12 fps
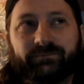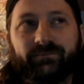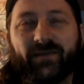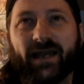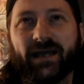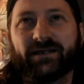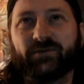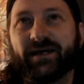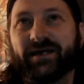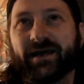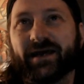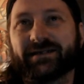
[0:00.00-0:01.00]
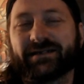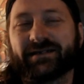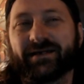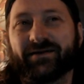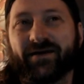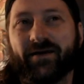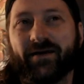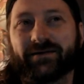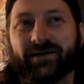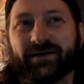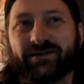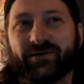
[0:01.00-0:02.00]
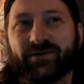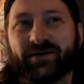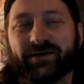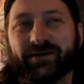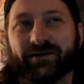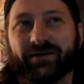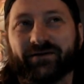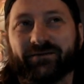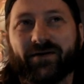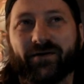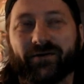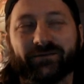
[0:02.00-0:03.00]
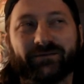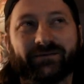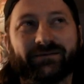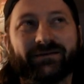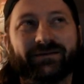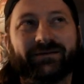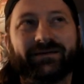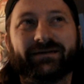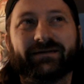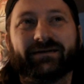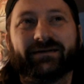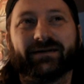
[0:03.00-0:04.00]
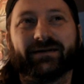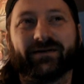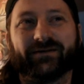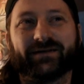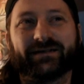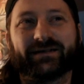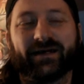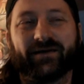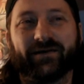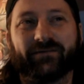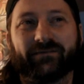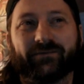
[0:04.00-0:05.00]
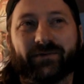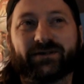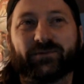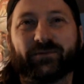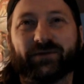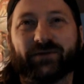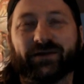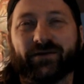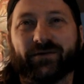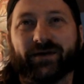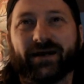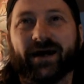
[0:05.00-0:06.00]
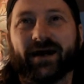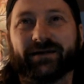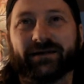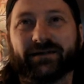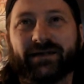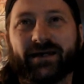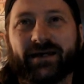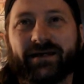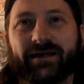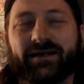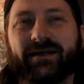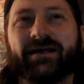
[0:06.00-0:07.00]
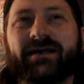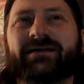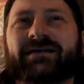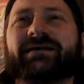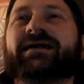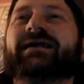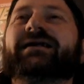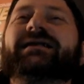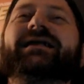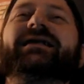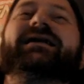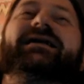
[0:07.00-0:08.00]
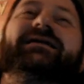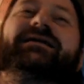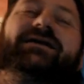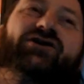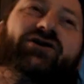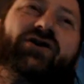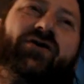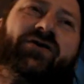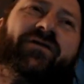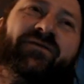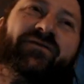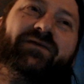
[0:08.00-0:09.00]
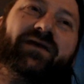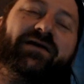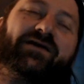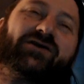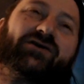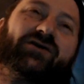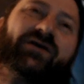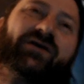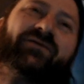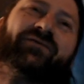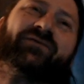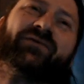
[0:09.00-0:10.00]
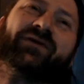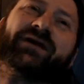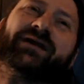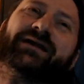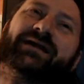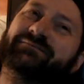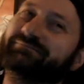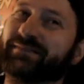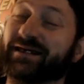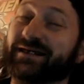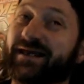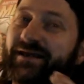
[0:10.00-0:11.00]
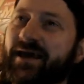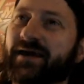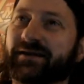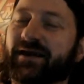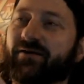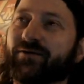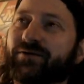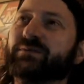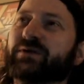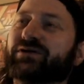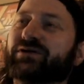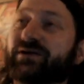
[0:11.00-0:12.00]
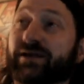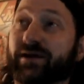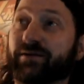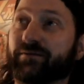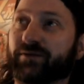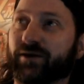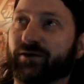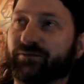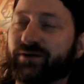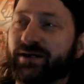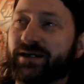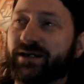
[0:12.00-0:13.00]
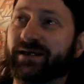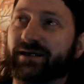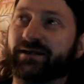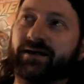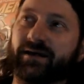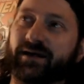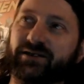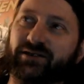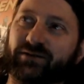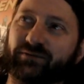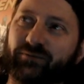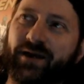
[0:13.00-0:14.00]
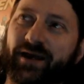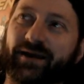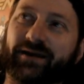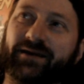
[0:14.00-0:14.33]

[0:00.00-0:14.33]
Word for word: That's why he has to talk to Ahsoka alone, you know, and say what's really going on. That they, he did, that's the thing, is he should have, they should have written it but they again, they ultimately they they're leading it a certain way.